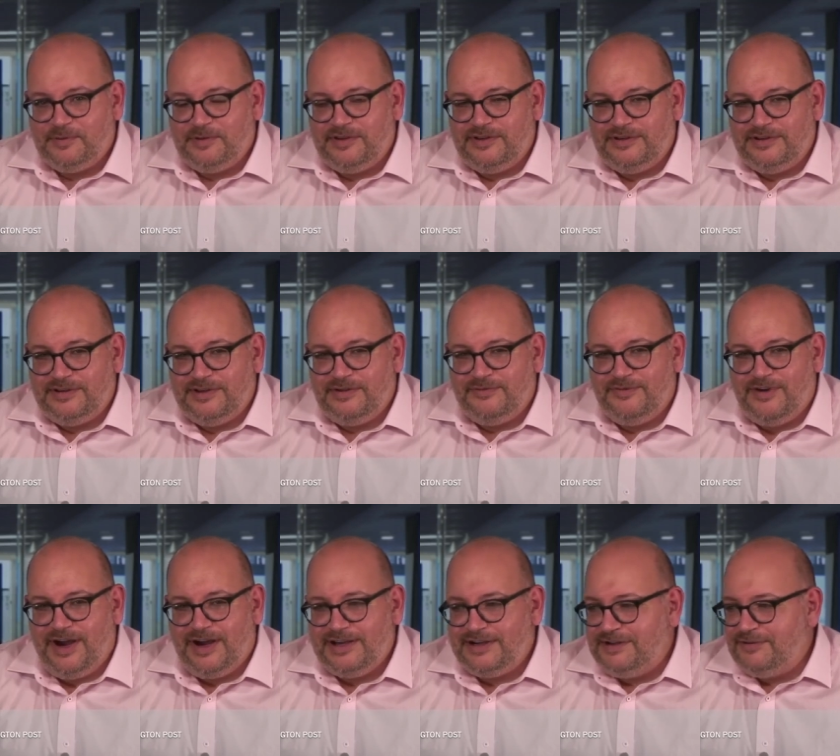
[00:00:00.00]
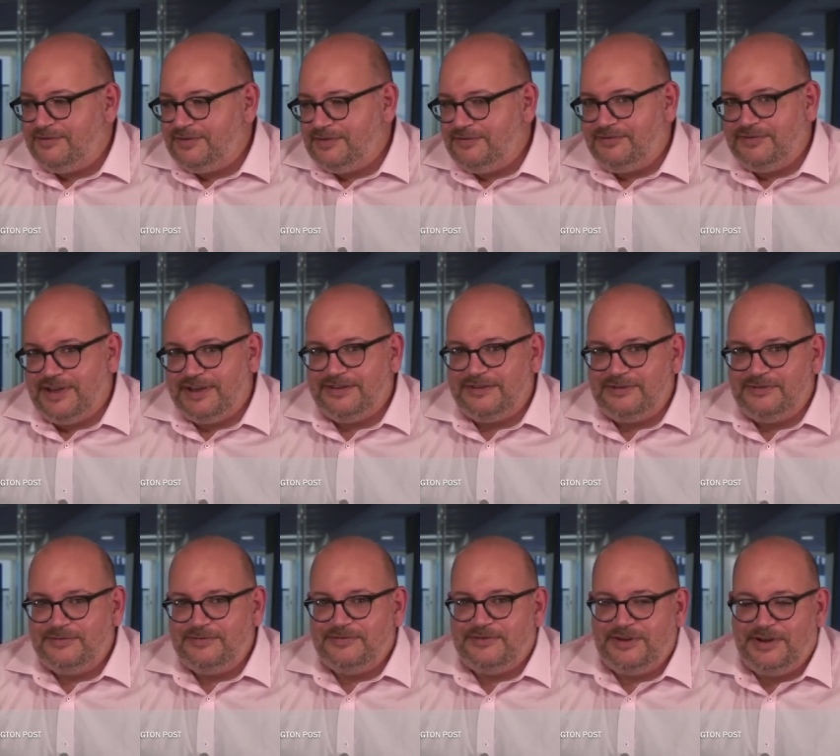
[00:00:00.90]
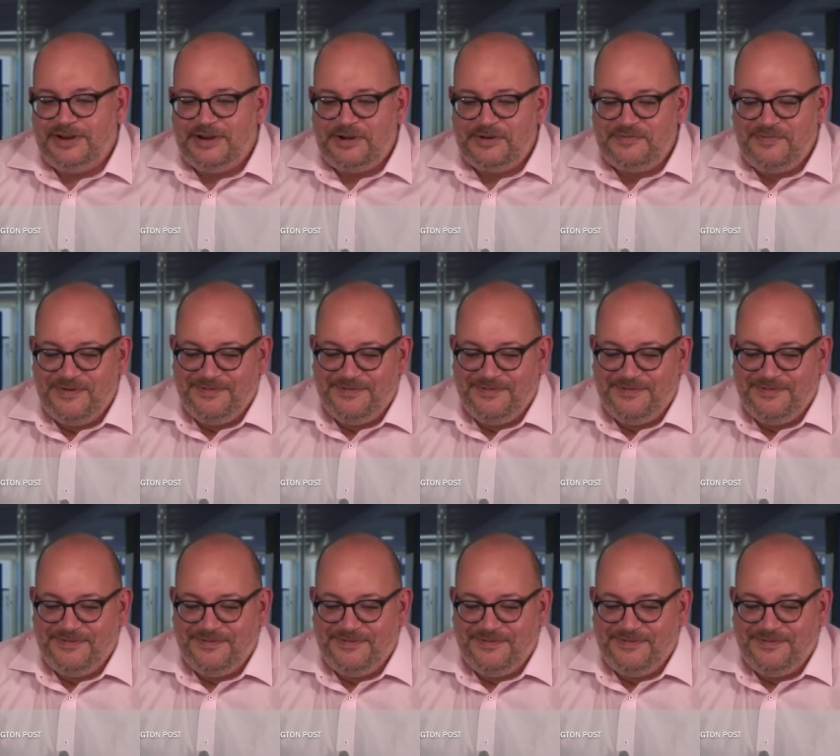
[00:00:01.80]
really evocative and effective. Um,